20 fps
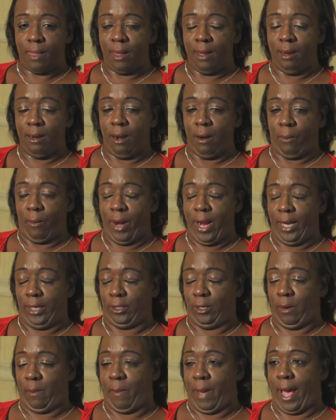And I ran
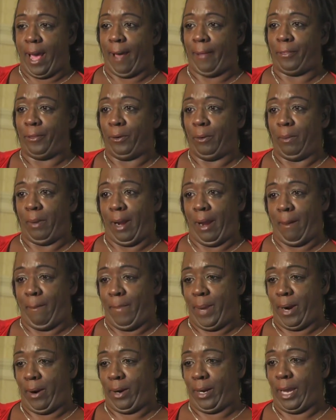to the bathroom, and I
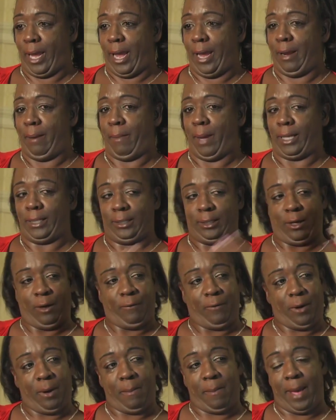barricaded
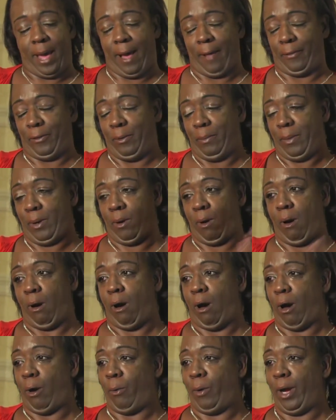myself in the bathroom in the
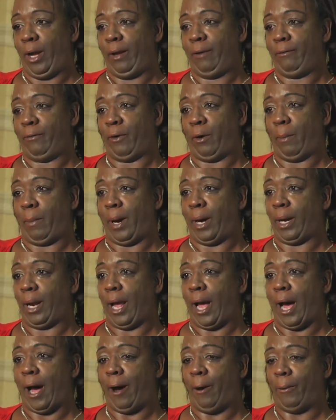hallway for about an
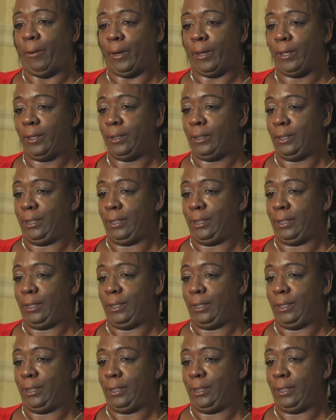hour.